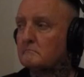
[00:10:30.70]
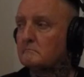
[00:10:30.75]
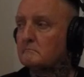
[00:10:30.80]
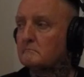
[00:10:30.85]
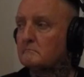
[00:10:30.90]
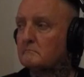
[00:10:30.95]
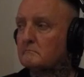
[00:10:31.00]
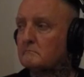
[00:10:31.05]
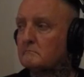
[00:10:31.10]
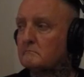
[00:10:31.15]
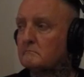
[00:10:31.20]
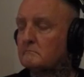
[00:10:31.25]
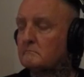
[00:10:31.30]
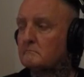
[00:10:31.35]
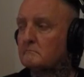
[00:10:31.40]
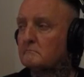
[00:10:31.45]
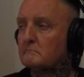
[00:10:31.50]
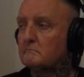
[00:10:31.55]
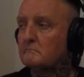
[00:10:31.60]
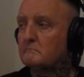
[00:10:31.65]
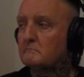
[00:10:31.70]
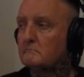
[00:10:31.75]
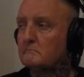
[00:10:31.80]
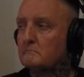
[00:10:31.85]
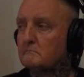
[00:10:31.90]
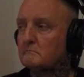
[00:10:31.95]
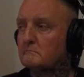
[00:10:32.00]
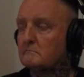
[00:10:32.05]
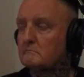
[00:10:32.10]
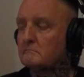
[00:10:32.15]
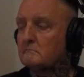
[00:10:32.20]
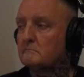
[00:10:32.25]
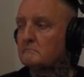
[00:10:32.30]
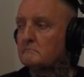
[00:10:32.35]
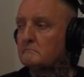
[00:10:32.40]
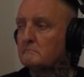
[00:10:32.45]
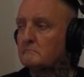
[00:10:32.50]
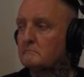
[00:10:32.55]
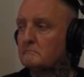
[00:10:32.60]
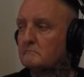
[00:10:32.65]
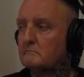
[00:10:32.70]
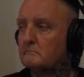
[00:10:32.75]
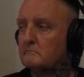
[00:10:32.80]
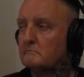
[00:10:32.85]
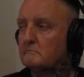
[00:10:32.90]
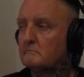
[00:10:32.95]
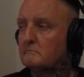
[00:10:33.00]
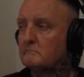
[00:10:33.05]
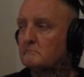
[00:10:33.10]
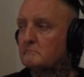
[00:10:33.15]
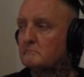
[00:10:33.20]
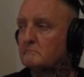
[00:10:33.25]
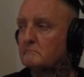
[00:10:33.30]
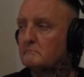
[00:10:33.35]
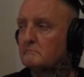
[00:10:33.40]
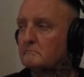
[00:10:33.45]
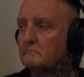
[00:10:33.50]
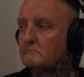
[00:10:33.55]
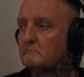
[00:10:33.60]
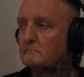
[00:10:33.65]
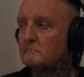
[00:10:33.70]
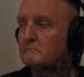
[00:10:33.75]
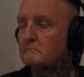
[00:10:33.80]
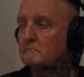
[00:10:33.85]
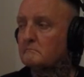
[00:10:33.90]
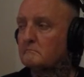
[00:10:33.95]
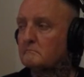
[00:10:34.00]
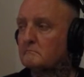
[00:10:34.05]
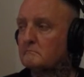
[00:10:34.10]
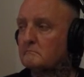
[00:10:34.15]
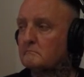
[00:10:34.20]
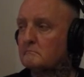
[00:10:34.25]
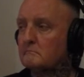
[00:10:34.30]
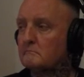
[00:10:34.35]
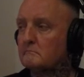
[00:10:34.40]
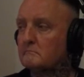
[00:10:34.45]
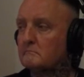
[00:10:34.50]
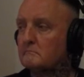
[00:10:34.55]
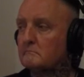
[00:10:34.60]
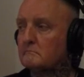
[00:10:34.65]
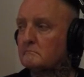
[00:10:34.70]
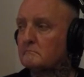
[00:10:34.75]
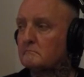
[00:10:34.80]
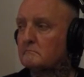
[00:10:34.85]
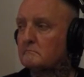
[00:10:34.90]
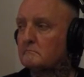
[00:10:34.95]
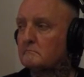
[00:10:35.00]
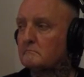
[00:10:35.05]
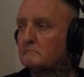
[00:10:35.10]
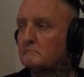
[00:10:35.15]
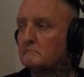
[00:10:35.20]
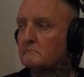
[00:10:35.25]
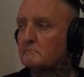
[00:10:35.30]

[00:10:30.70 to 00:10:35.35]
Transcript: (not speaking)